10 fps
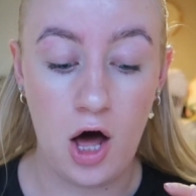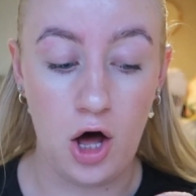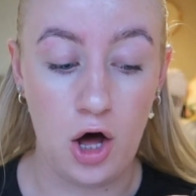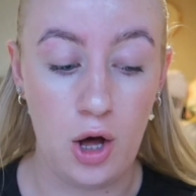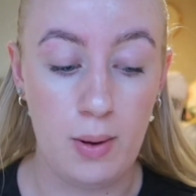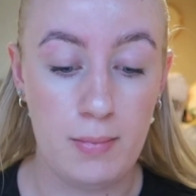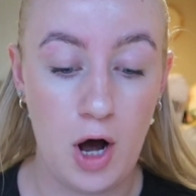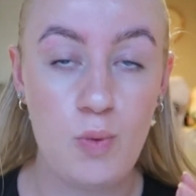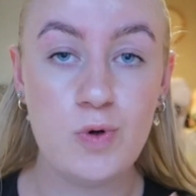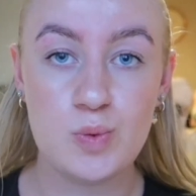Um,
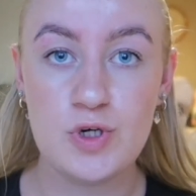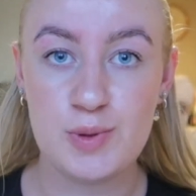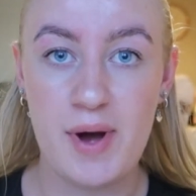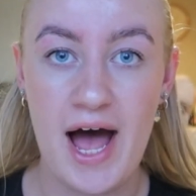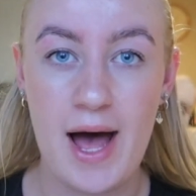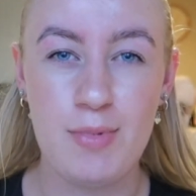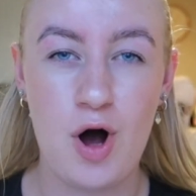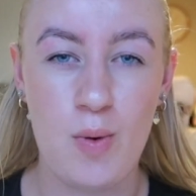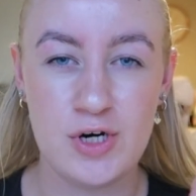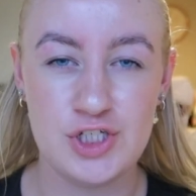I would wash my hair, but
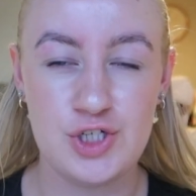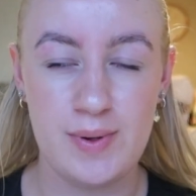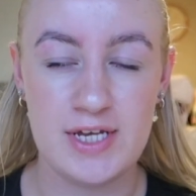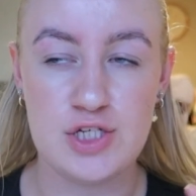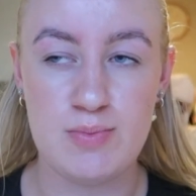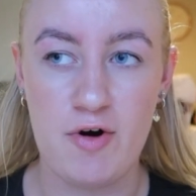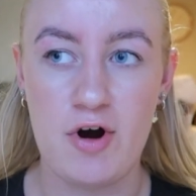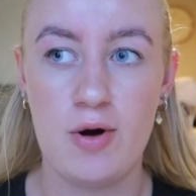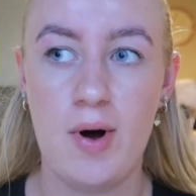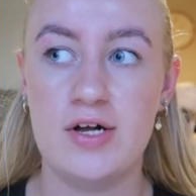I want to do it
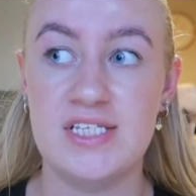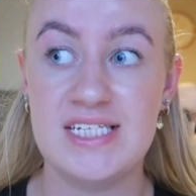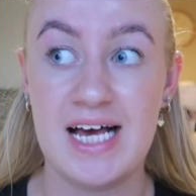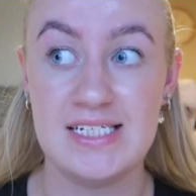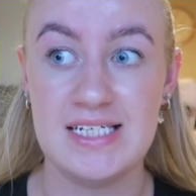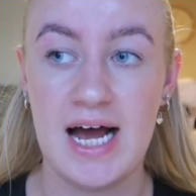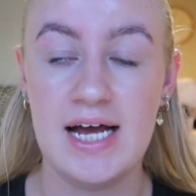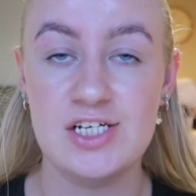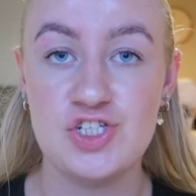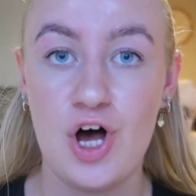tomorrow on
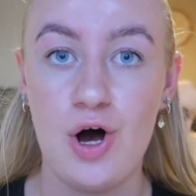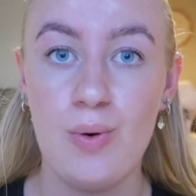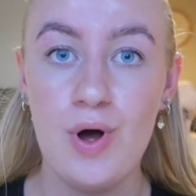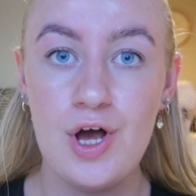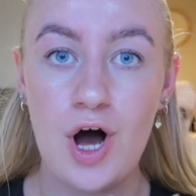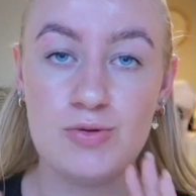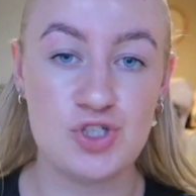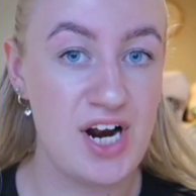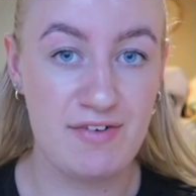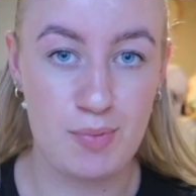Saturday. So I'm just
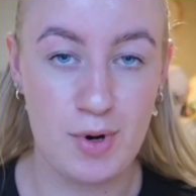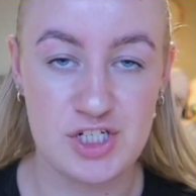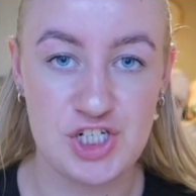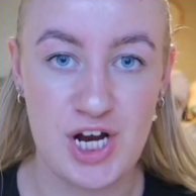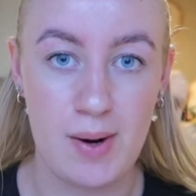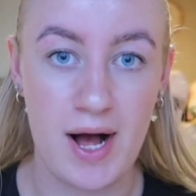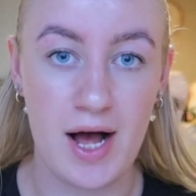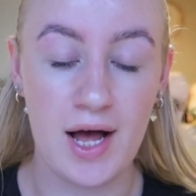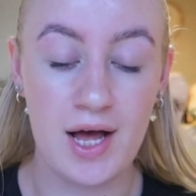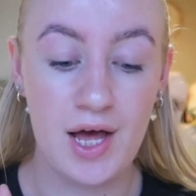going to have a body shower,